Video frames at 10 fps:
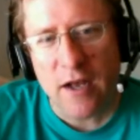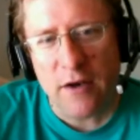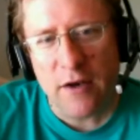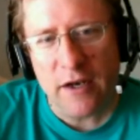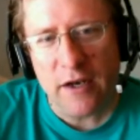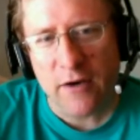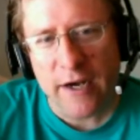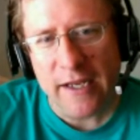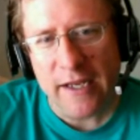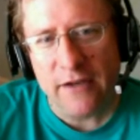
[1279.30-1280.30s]
and integrating
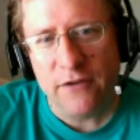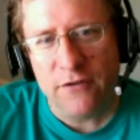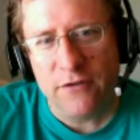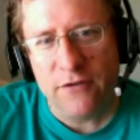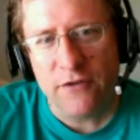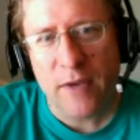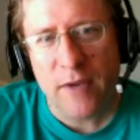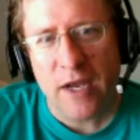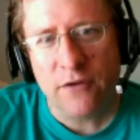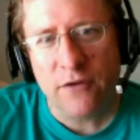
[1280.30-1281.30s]
it into just
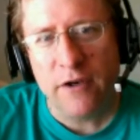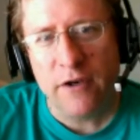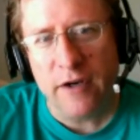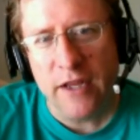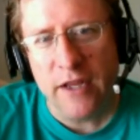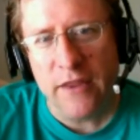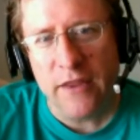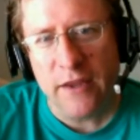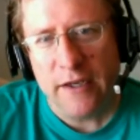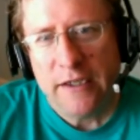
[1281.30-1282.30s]
about darn near anything,
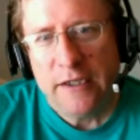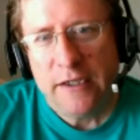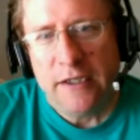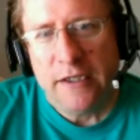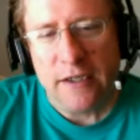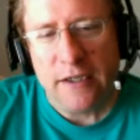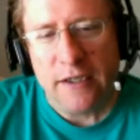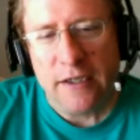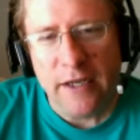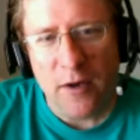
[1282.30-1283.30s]

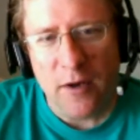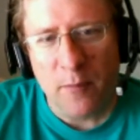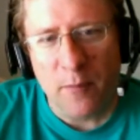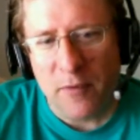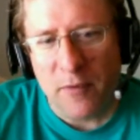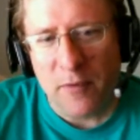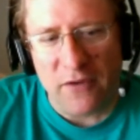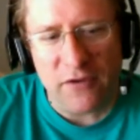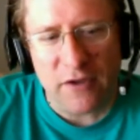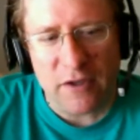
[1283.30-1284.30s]
and they're
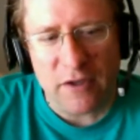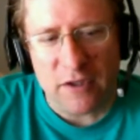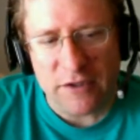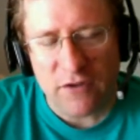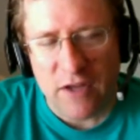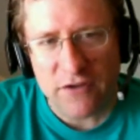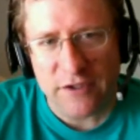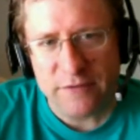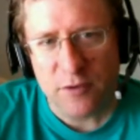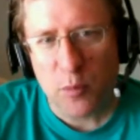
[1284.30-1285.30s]
basically
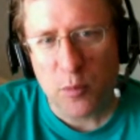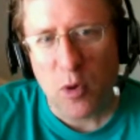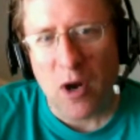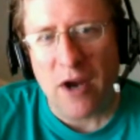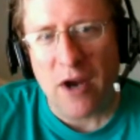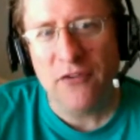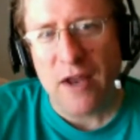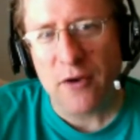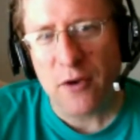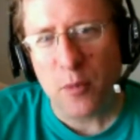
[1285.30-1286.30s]
slashing prices down
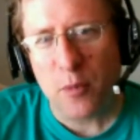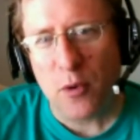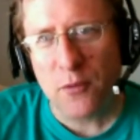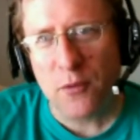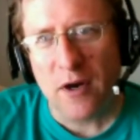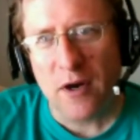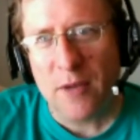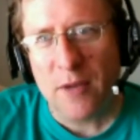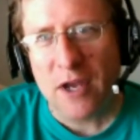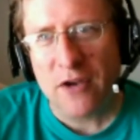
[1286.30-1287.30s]
to the point to where I'm
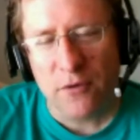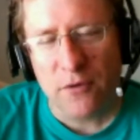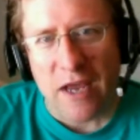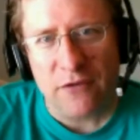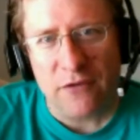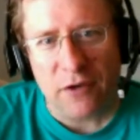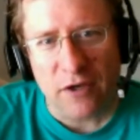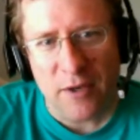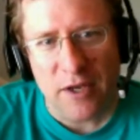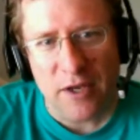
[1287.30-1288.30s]
not sure those guys are going to
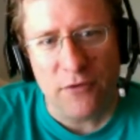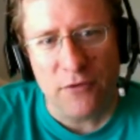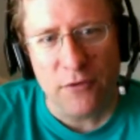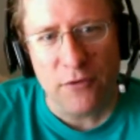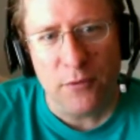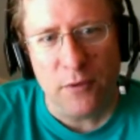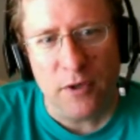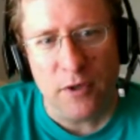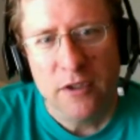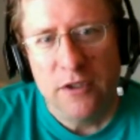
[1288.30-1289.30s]
be able to
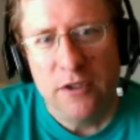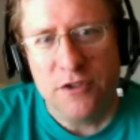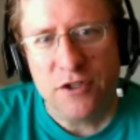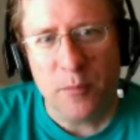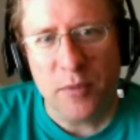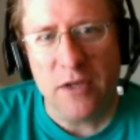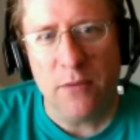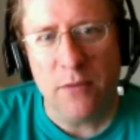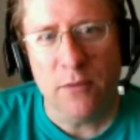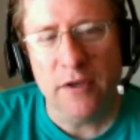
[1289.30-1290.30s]
compete with it.